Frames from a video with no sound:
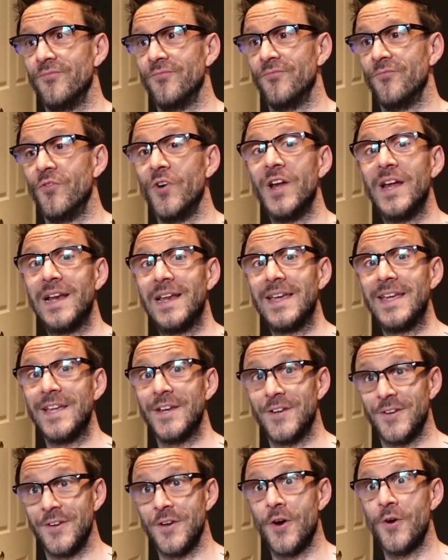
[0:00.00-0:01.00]

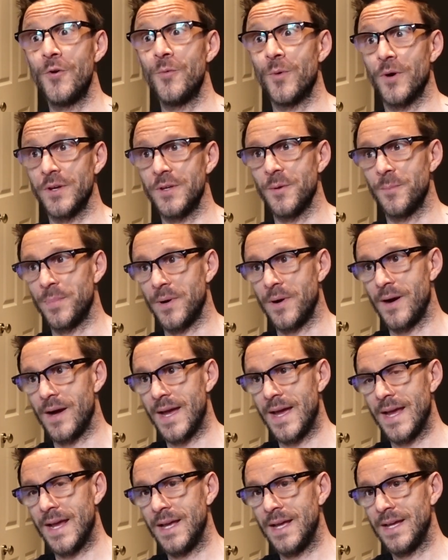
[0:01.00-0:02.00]
really know what you're
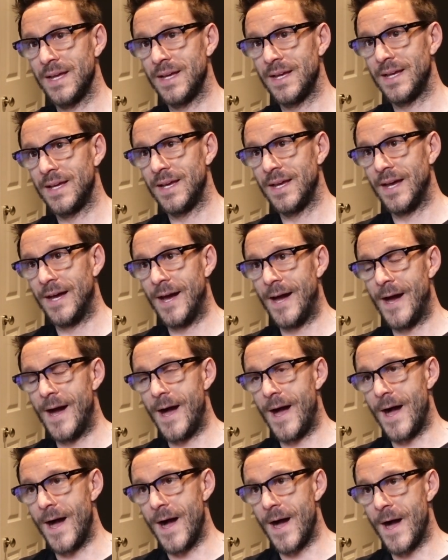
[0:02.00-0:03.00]
buying.
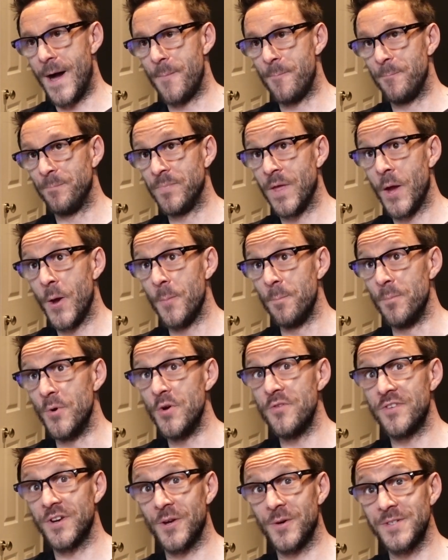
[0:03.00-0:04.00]

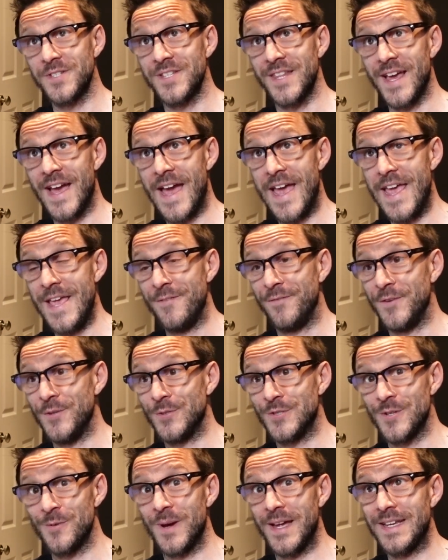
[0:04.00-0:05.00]
Moving on to that, if you
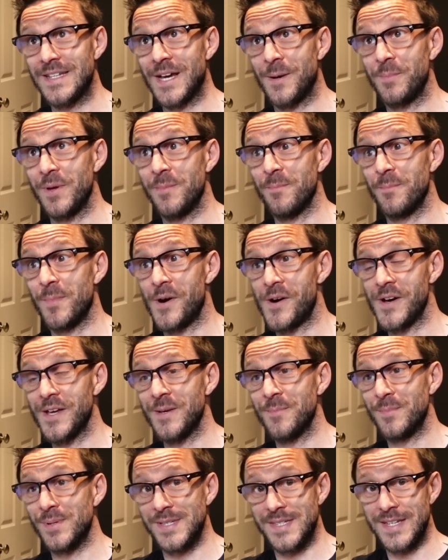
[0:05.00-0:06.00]
do end up in my
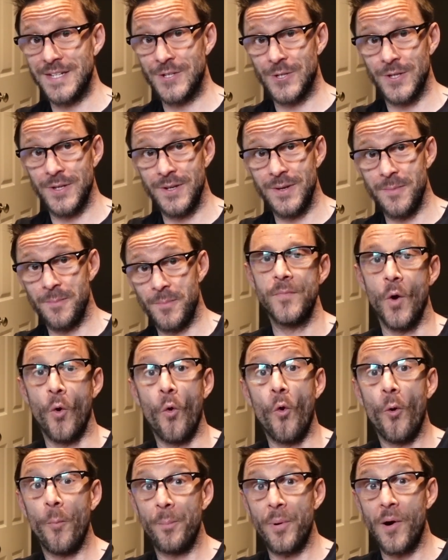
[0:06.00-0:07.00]
position
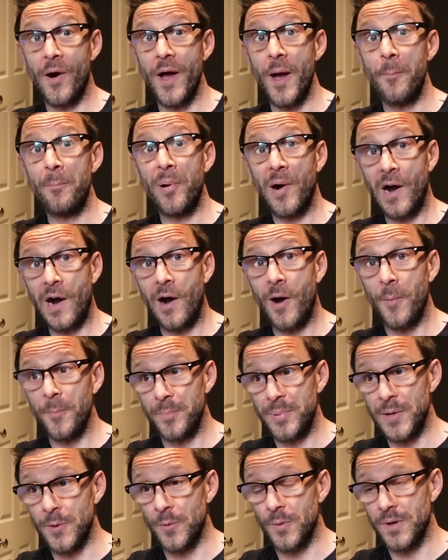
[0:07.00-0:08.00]
or buy a
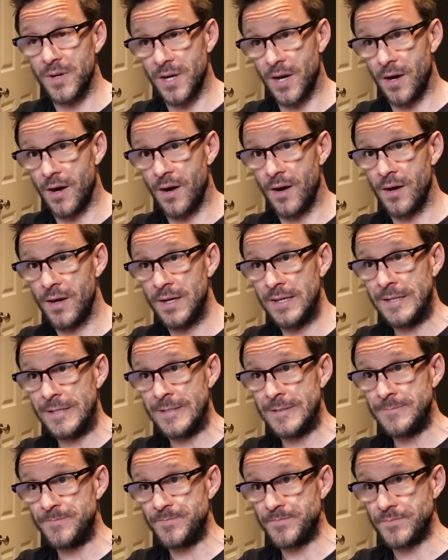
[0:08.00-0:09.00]
part-built car,
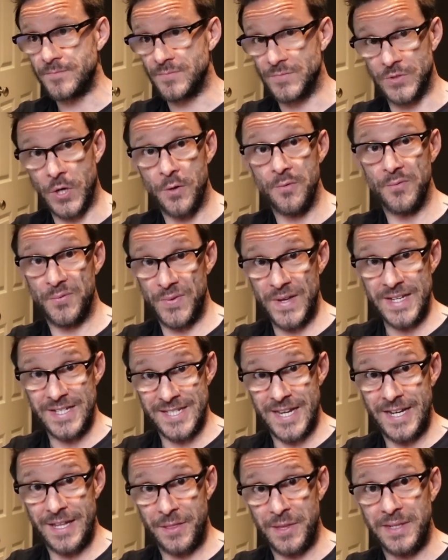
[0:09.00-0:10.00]
don't fix
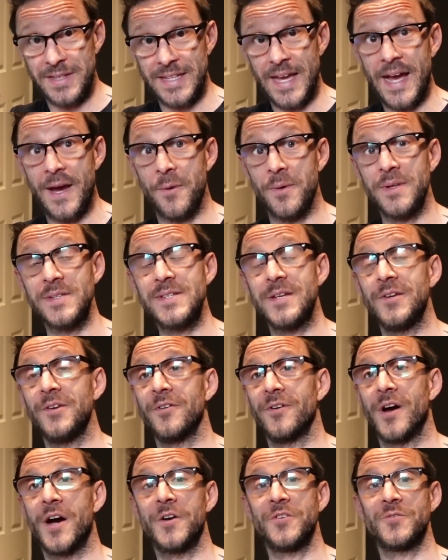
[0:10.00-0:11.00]
anything down until
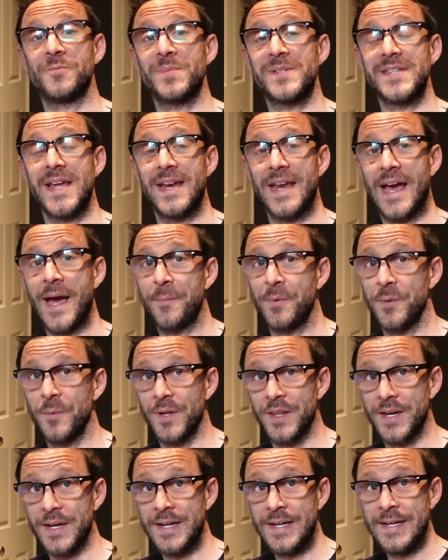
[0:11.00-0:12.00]
you're 100% happy
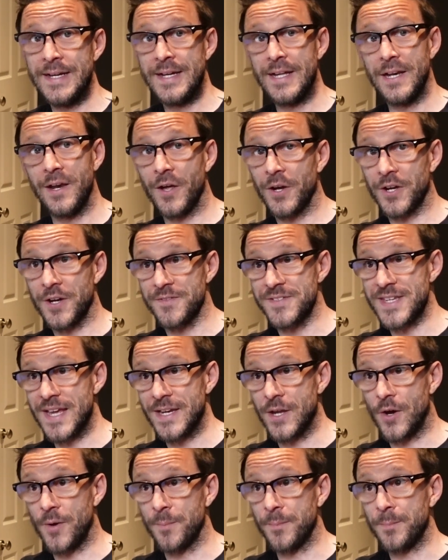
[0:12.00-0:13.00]
with it. Like I
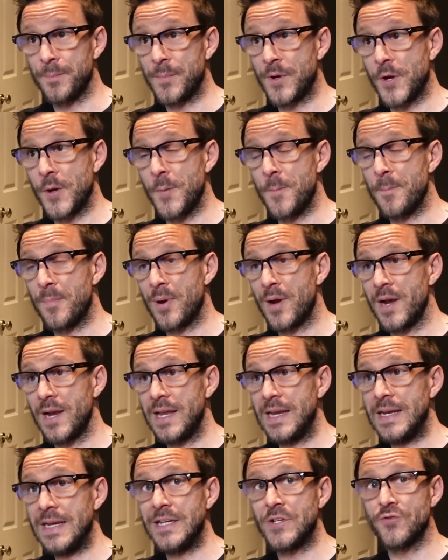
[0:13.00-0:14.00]
said, I'm
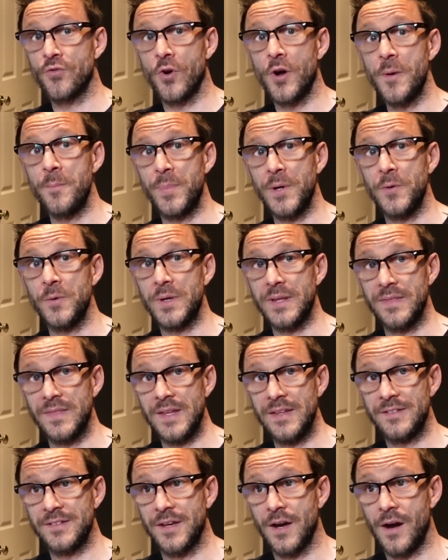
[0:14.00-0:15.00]
completely dry building
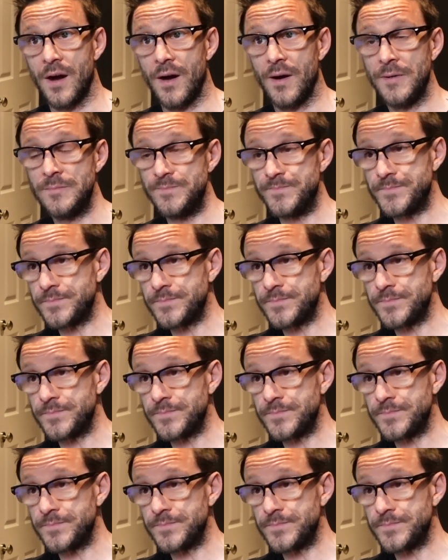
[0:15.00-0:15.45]
this car,